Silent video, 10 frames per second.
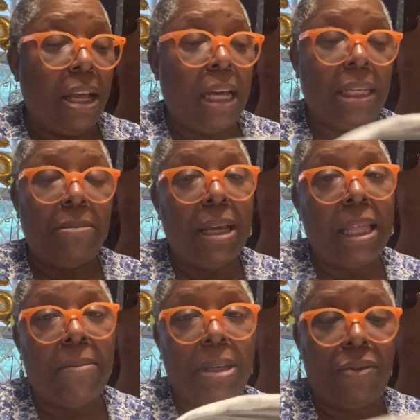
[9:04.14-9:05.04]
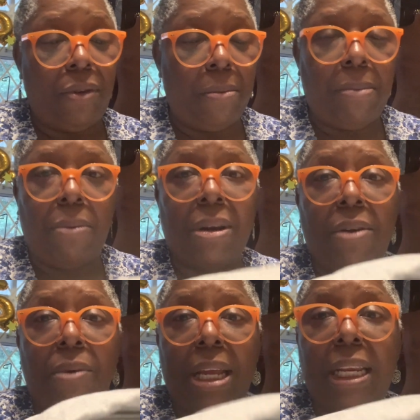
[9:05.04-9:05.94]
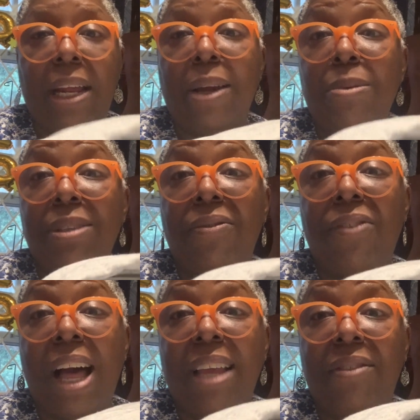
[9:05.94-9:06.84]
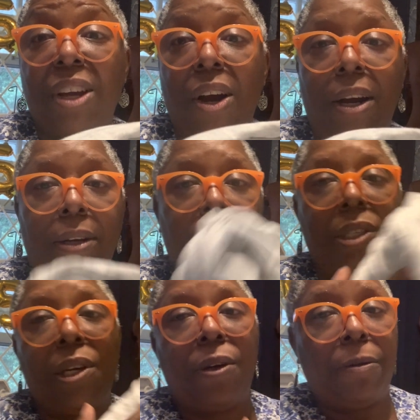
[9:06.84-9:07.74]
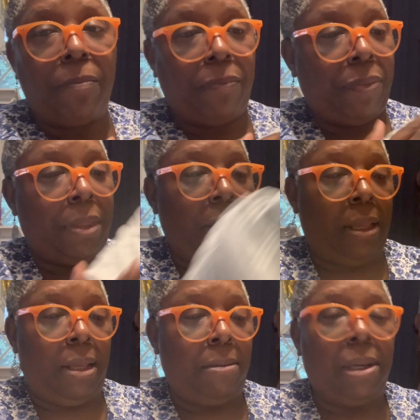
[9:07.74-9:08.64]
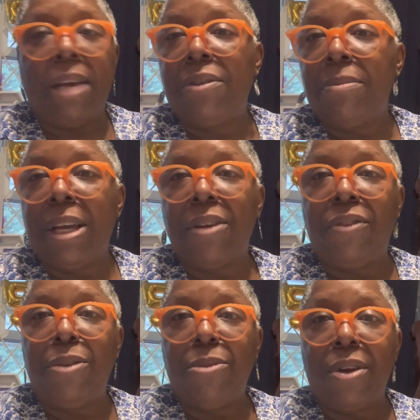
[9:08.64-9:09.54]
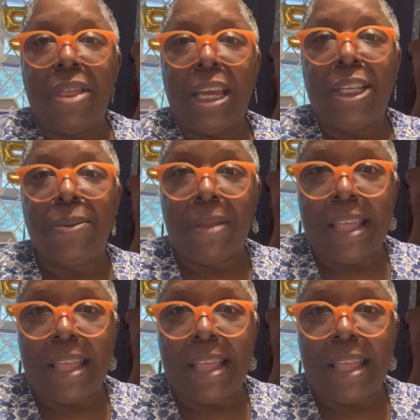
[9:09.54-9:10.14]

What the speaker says: I didn't pay that much for it, but when I weighed it out, it was 5 yards. So I'm gonna have to make a few more things with